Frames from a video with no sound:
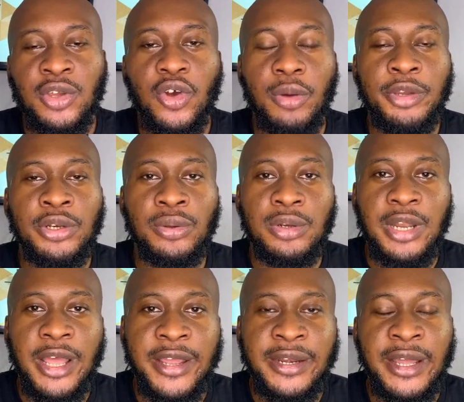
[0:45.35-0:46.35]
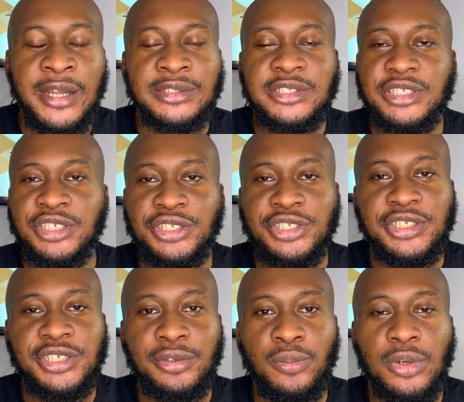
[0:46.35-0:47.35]
coming online, and
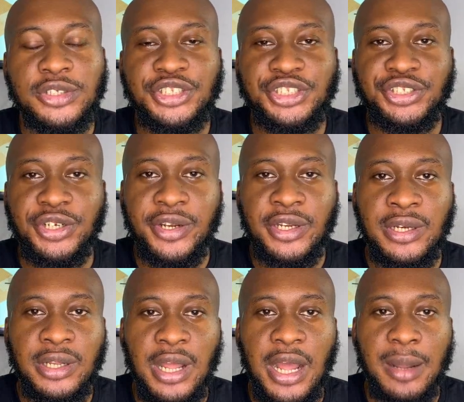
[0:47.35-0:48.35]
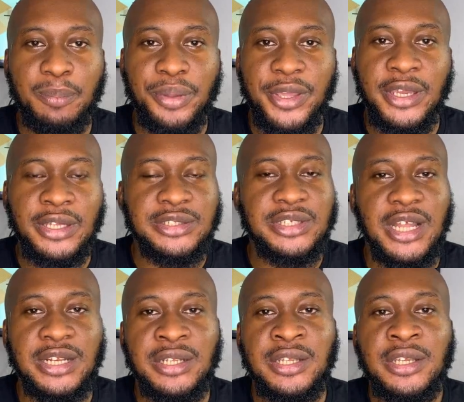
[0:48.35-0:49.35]
she was sharing her pains
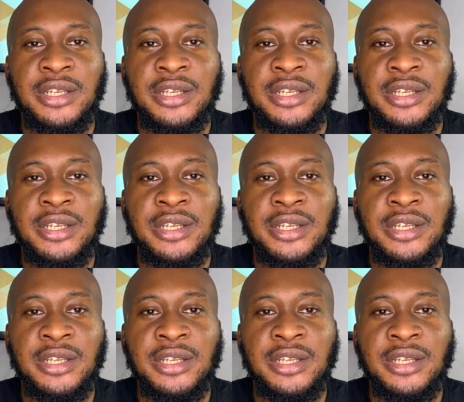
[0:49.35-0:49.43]
that